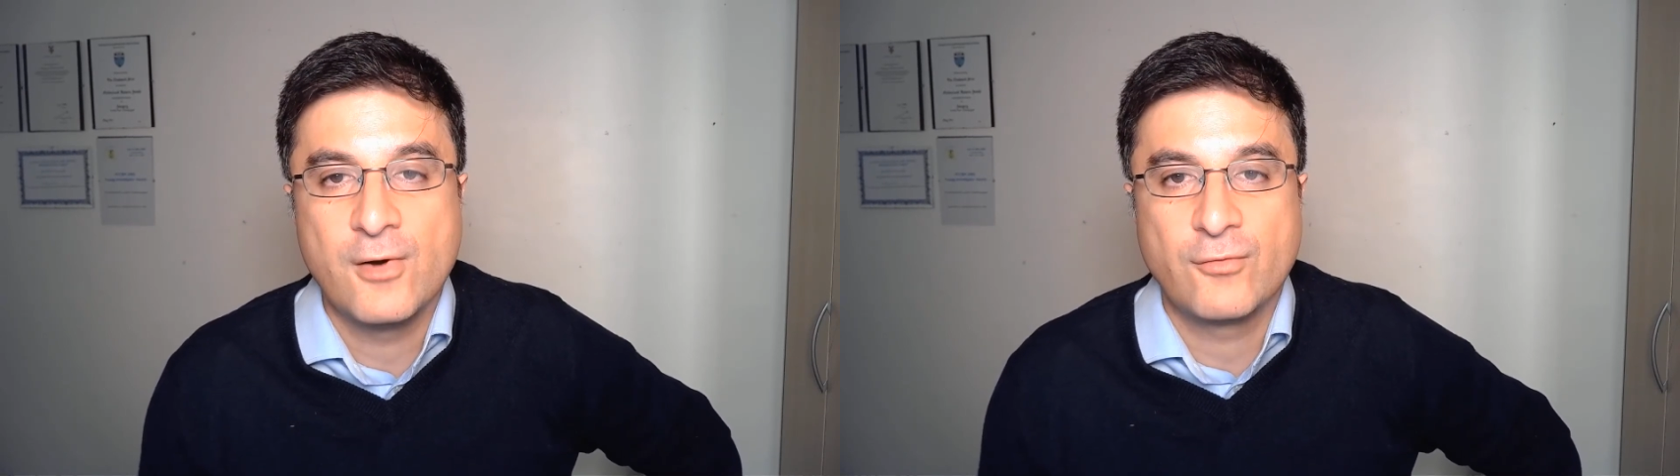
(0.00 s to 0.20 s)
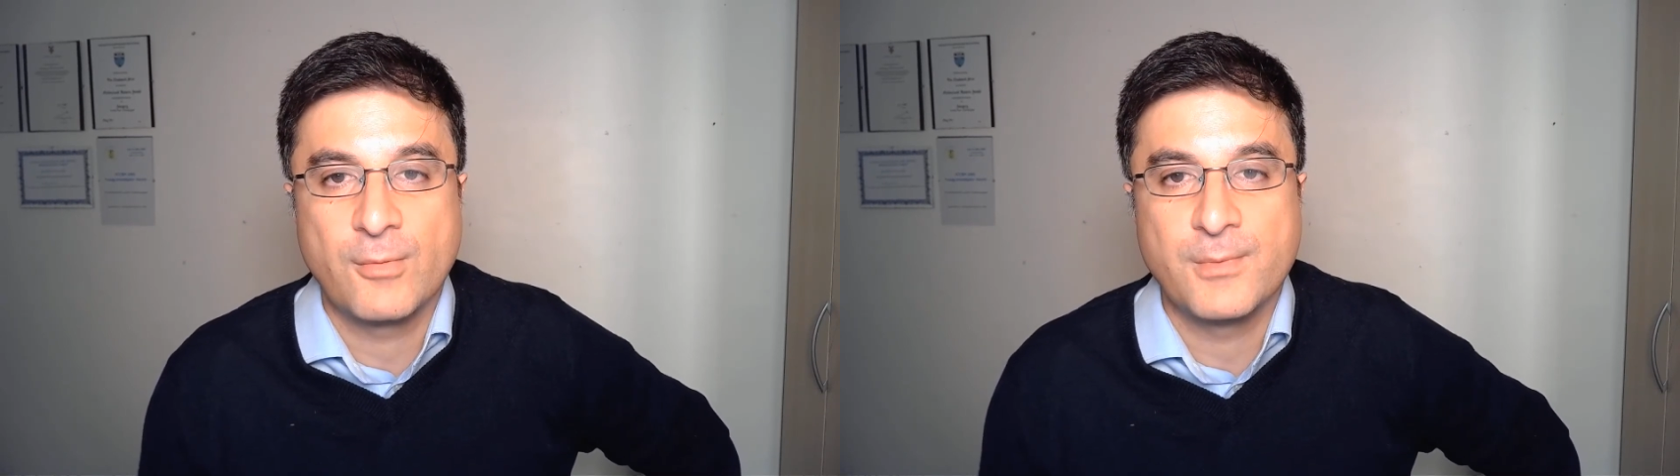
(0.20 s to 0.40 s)

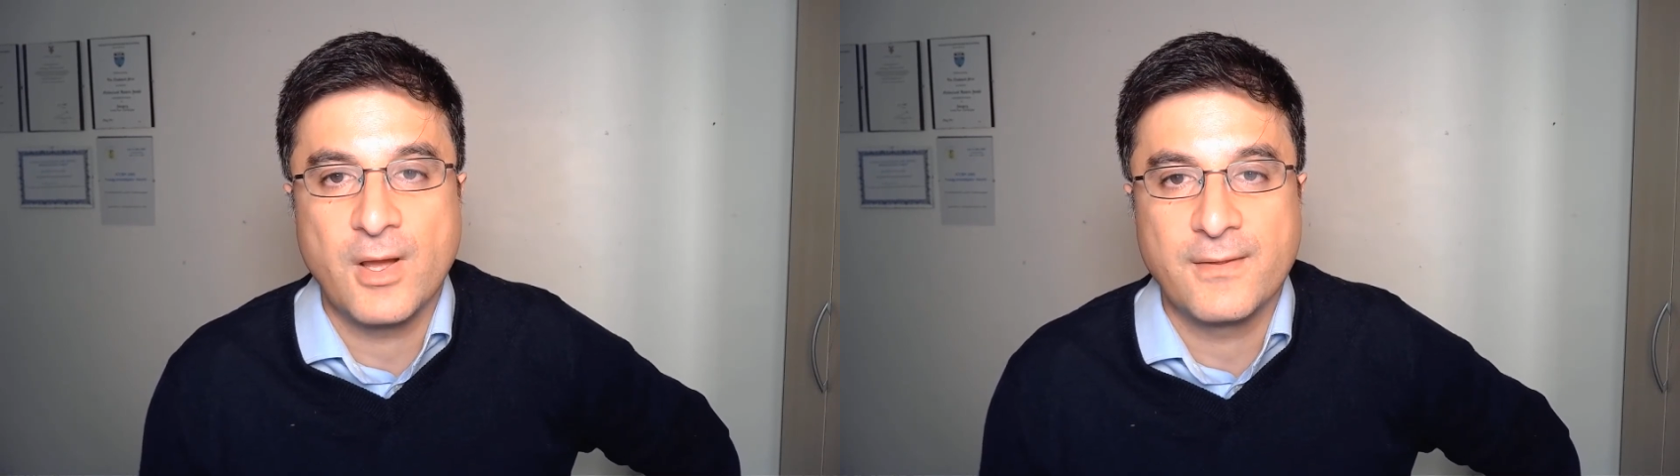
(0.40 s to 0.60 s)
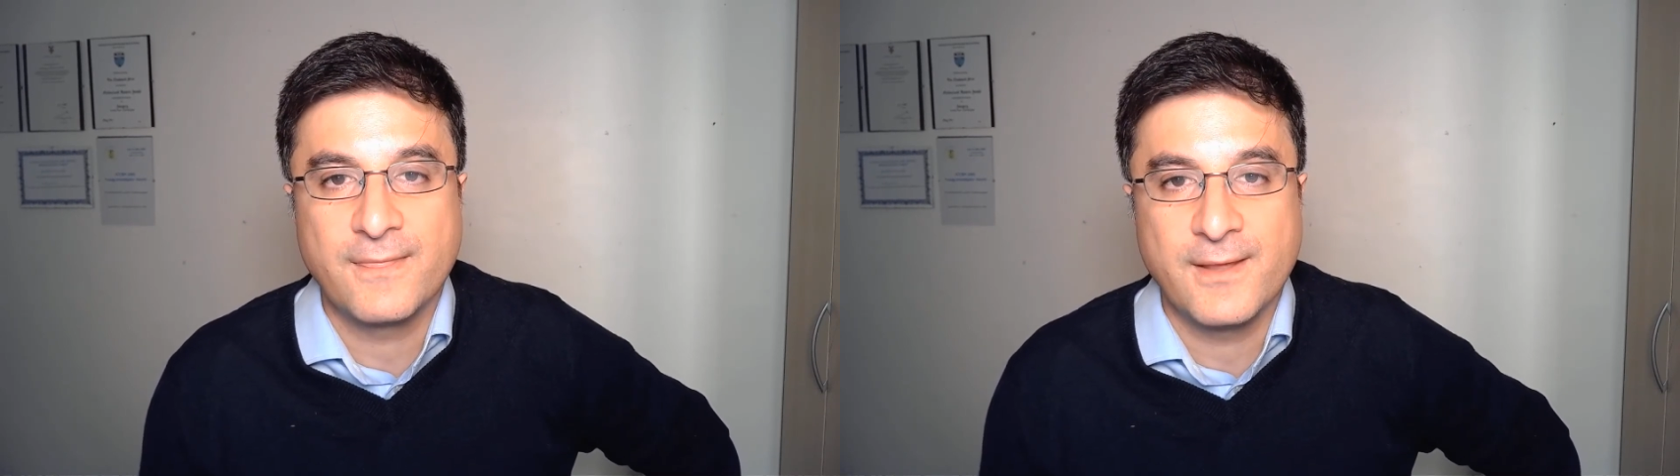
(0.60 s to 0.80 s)
from
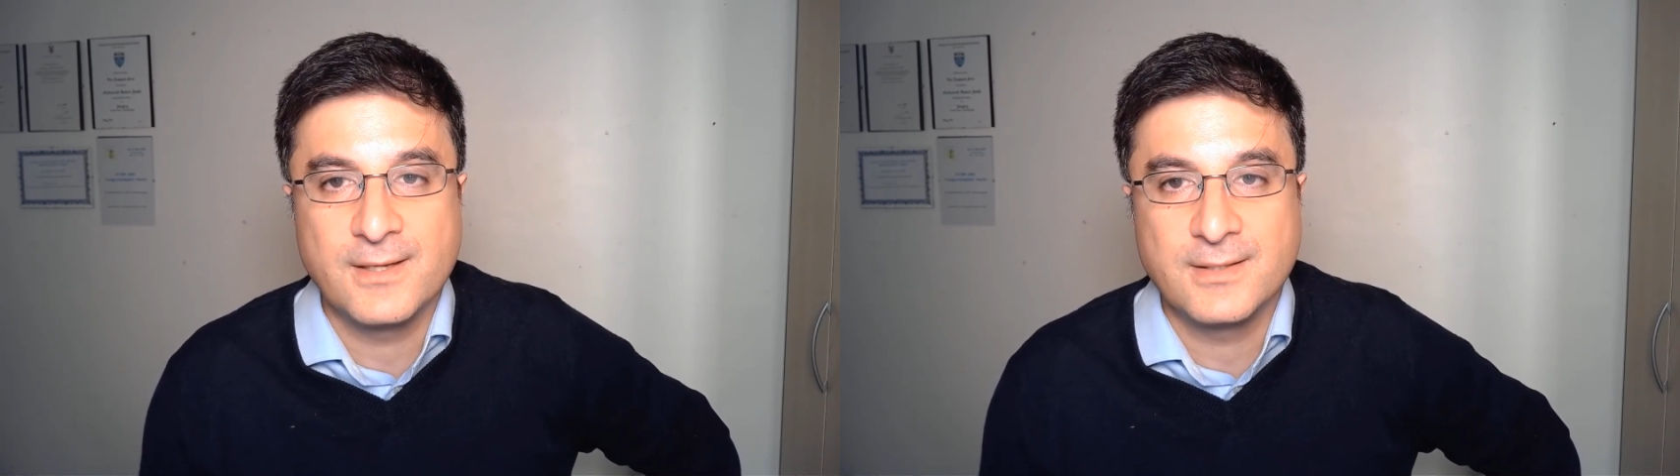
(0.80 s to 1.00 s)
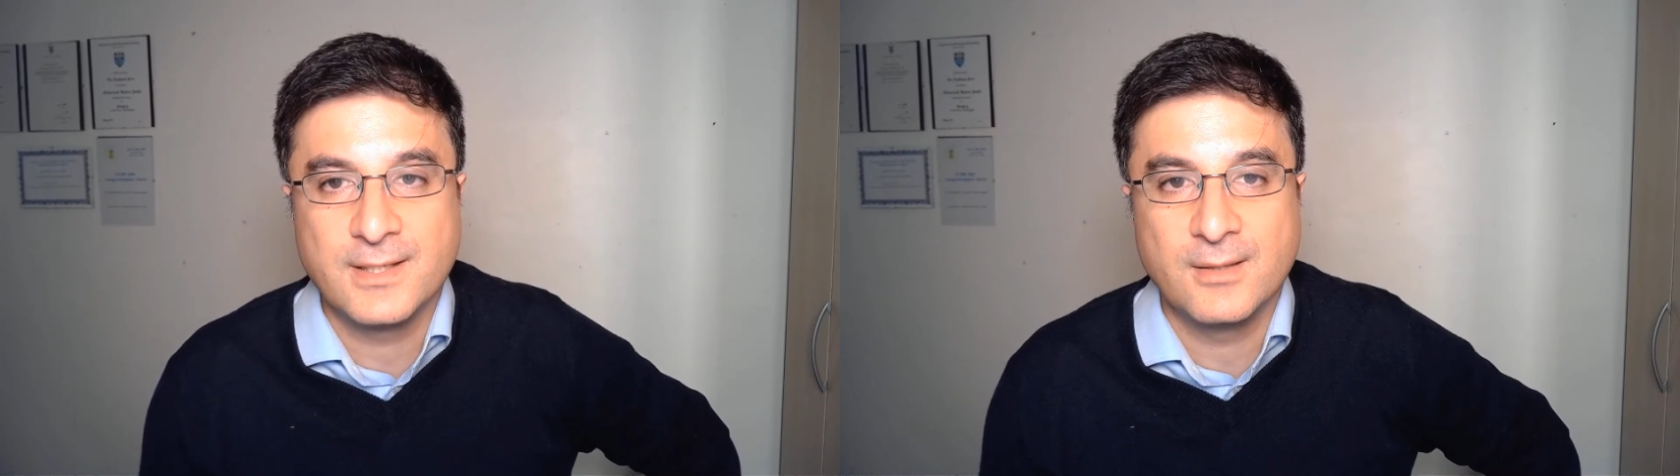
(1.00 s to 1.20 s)

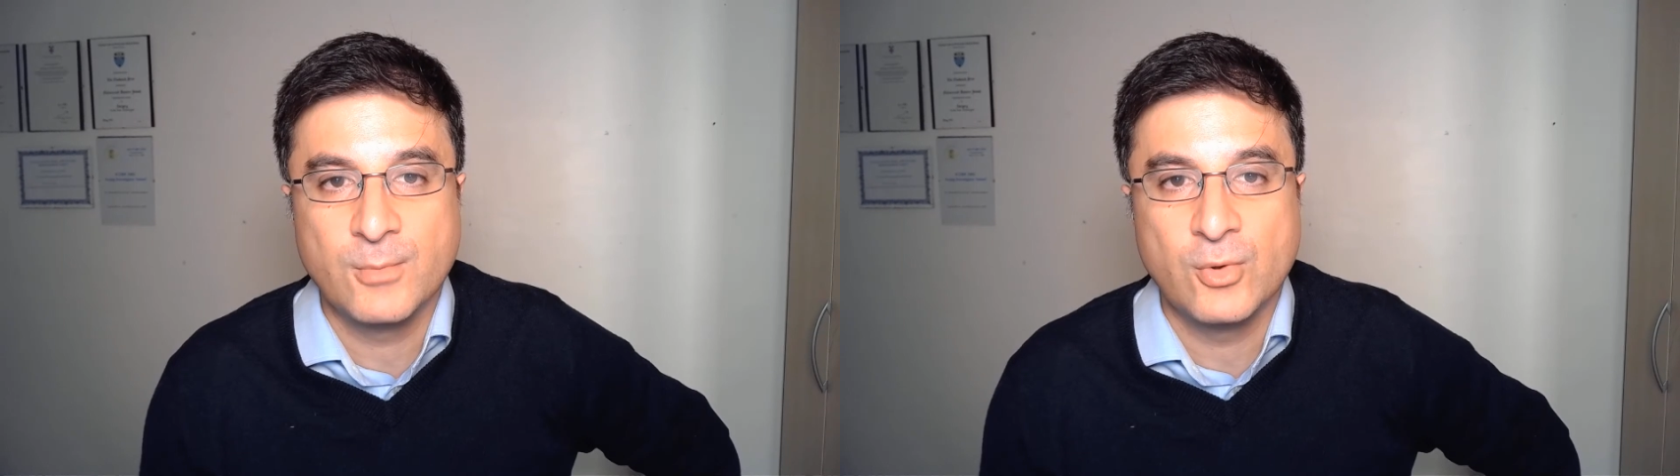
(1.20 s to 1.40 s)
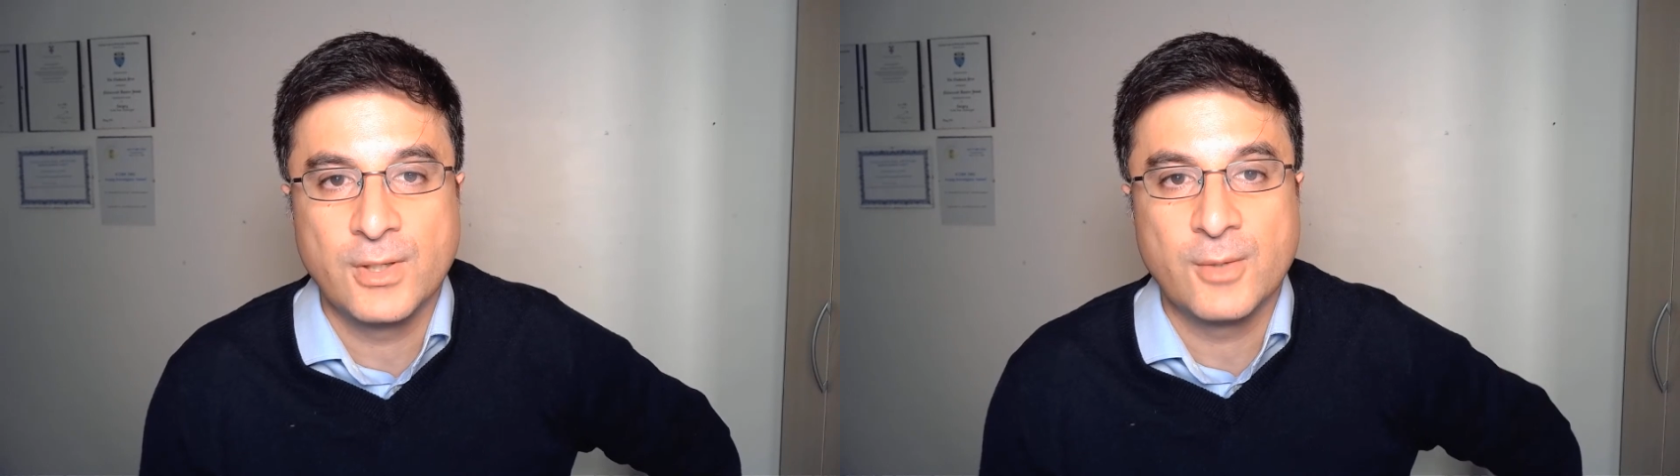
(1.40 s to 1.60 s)
9:30 in the
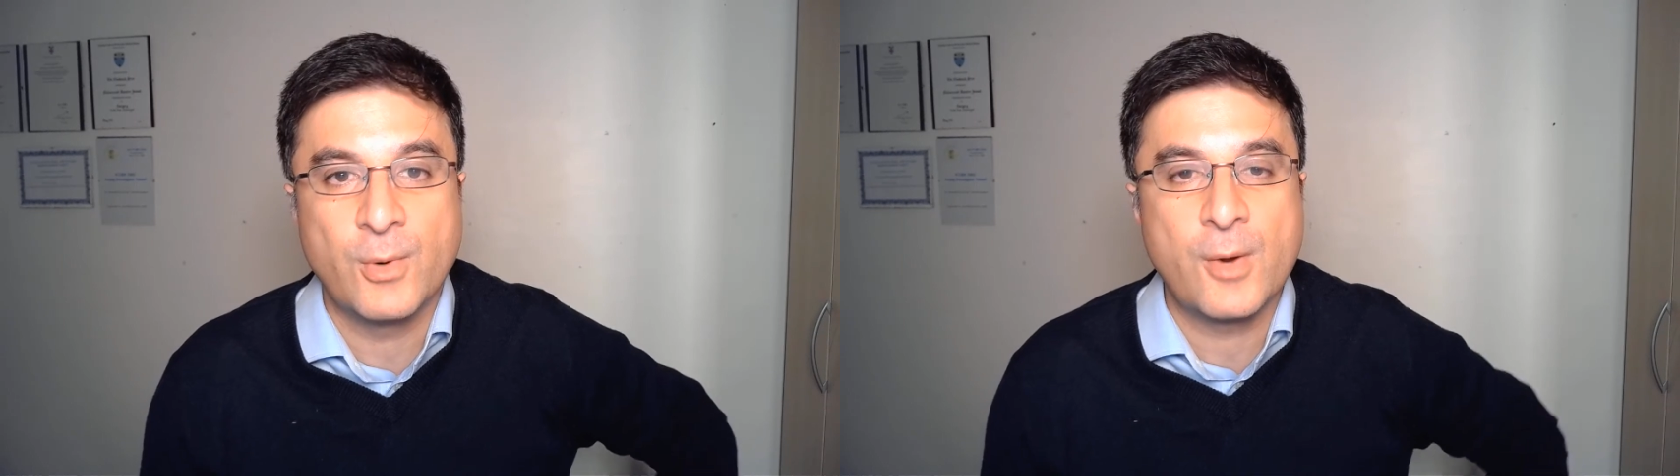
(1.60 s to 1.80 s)
morning,